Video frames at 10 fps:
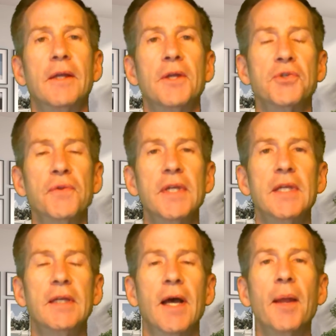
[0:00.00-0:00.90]
So
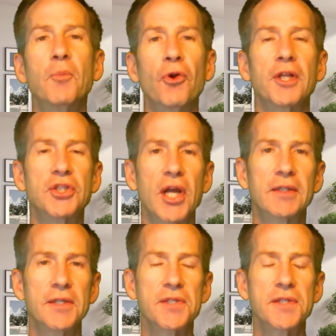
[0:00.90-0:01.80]
the onboarding
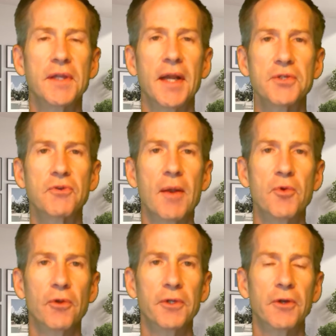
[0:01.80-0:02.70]
checklist that I described
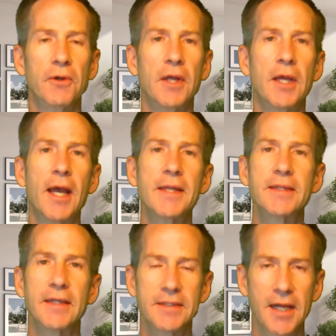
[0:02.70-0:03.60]
earlier has
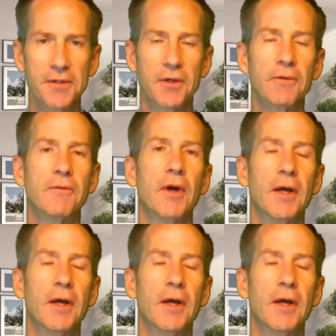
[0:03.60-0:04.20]
things on there,